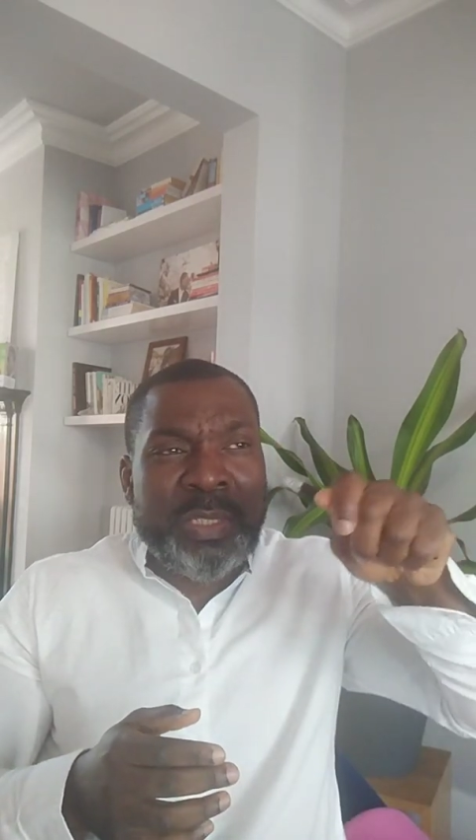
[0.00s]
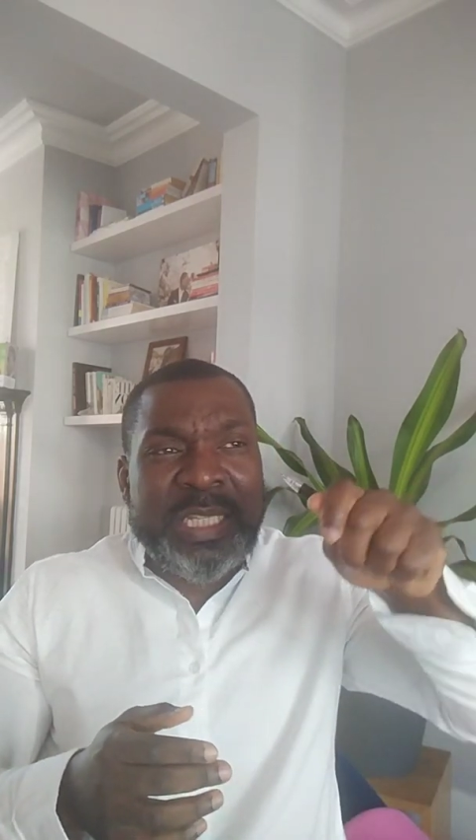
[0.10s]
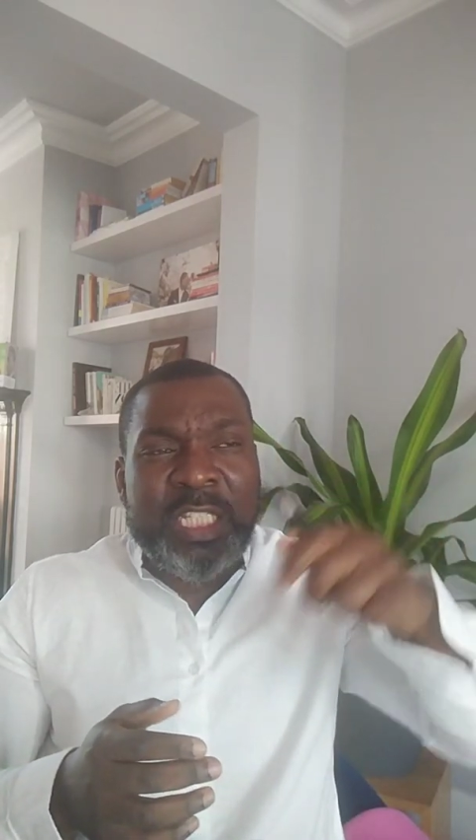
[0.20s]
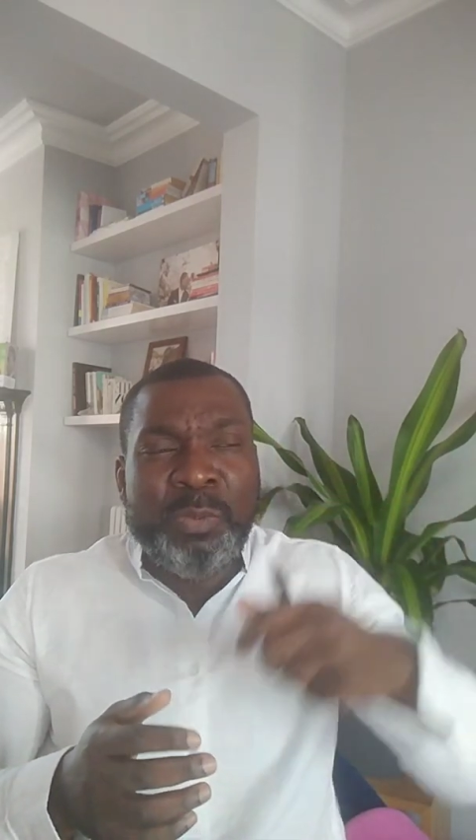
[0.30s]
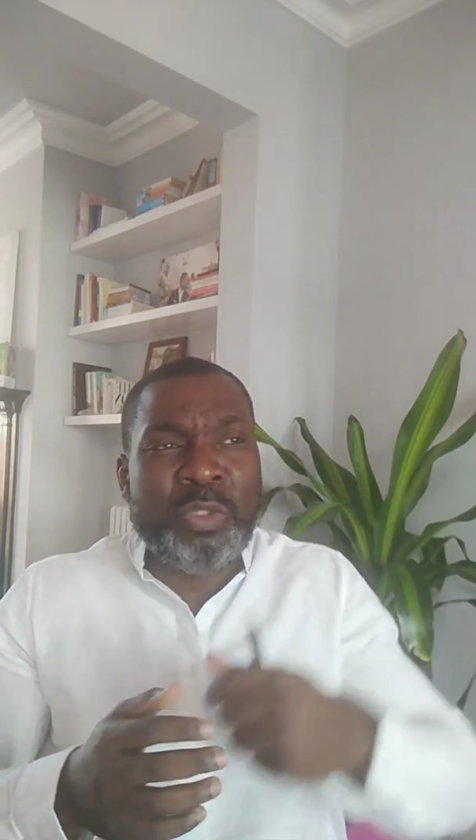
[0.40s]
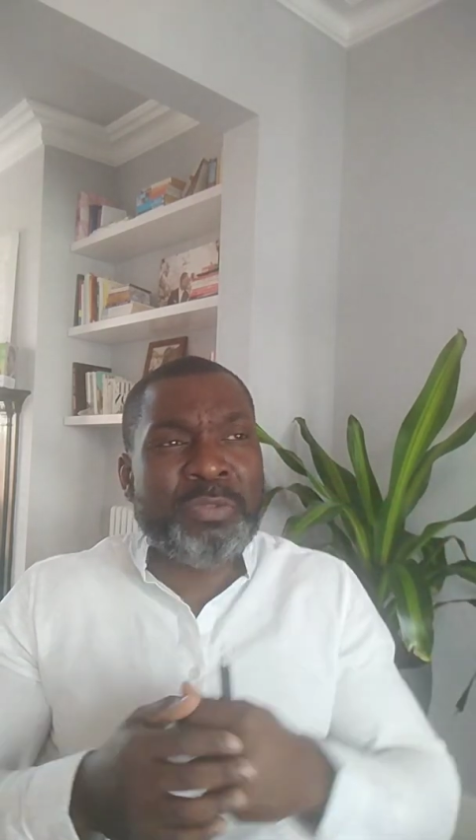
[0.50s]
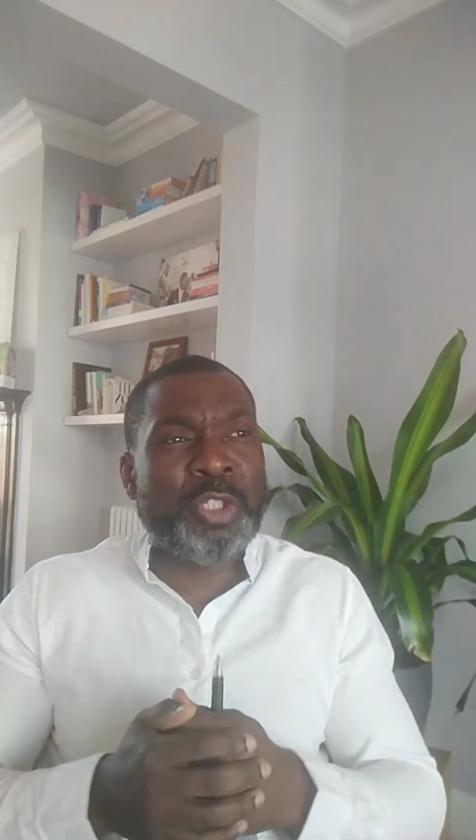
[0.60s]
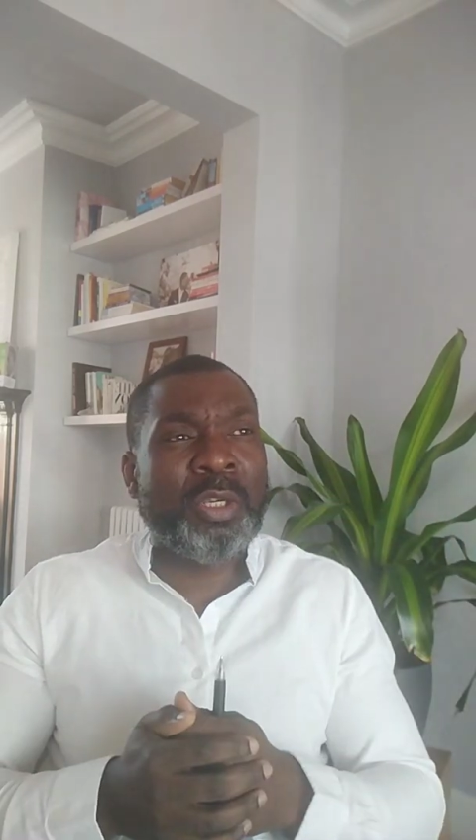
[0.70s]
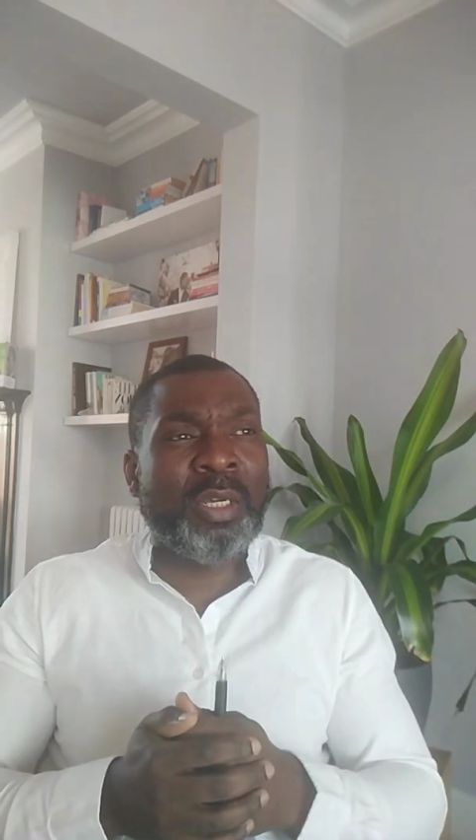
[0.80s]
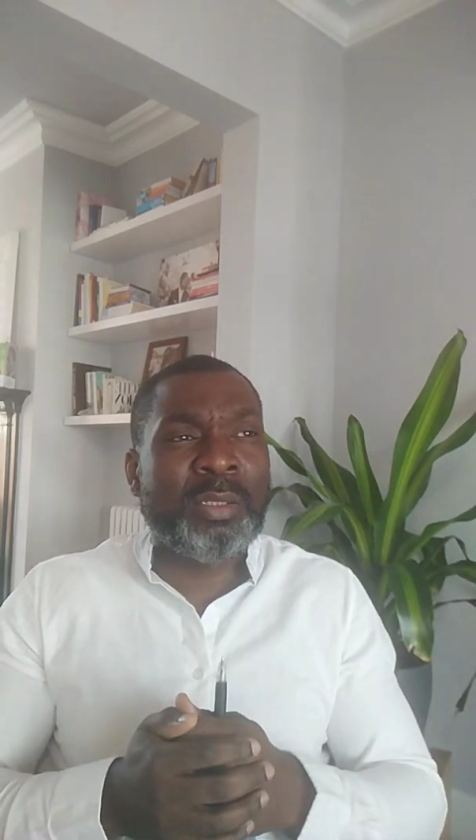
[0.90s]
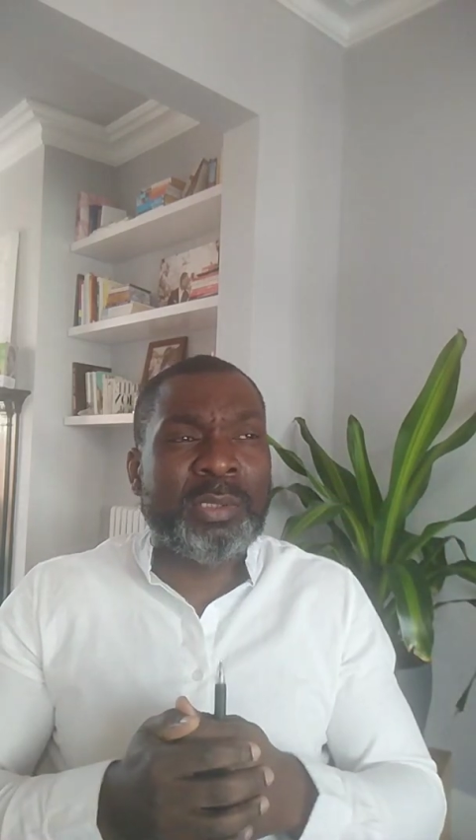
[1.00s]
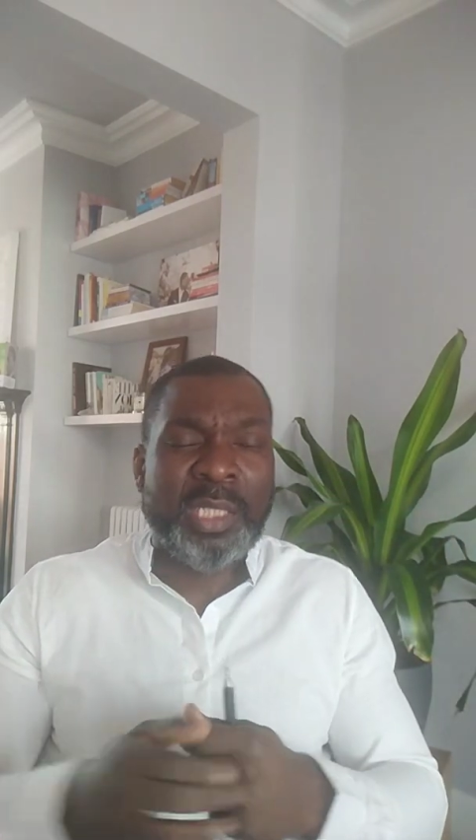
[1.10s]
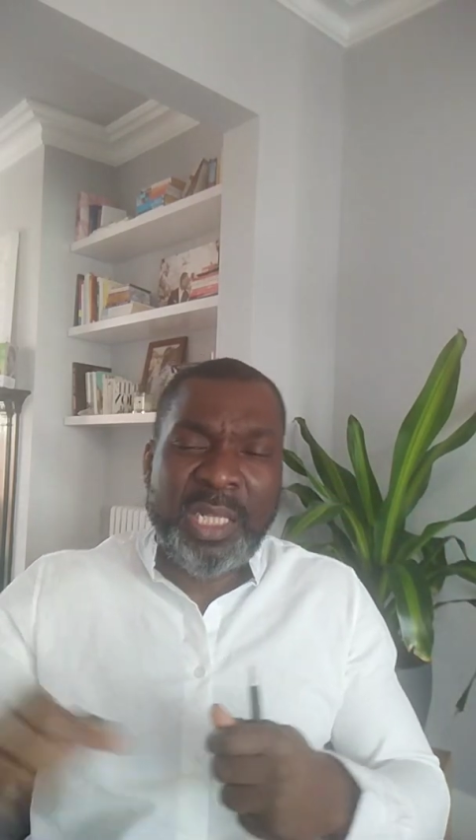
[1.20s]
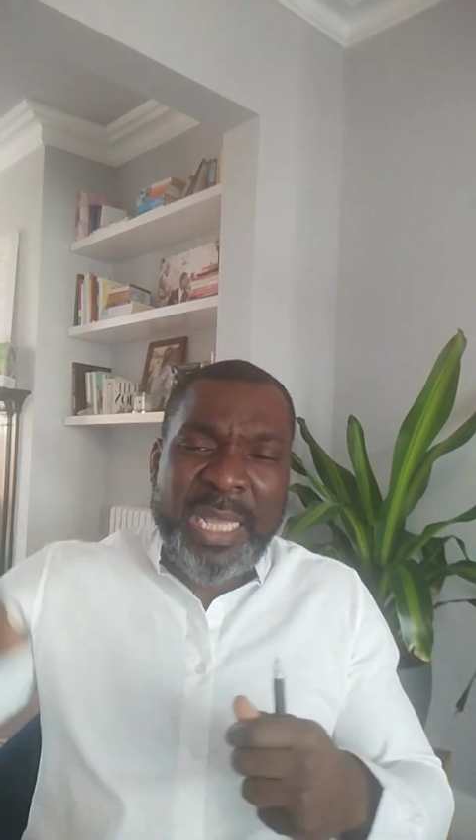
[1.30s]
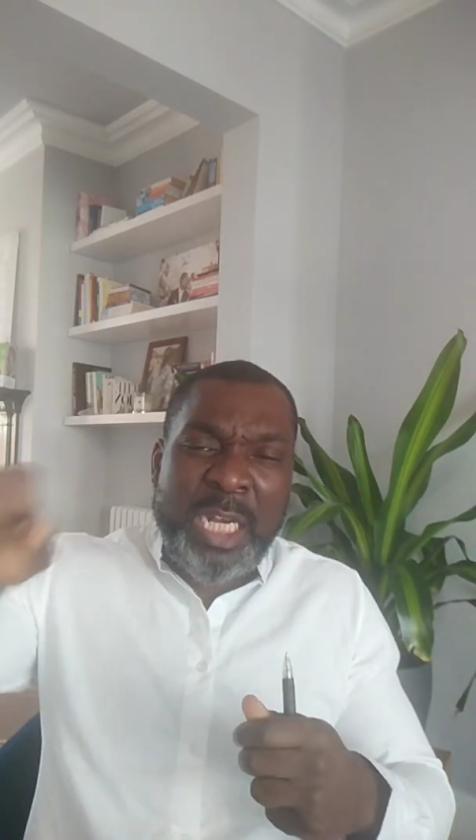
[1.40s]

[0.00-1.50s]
teaspoons of sugar, a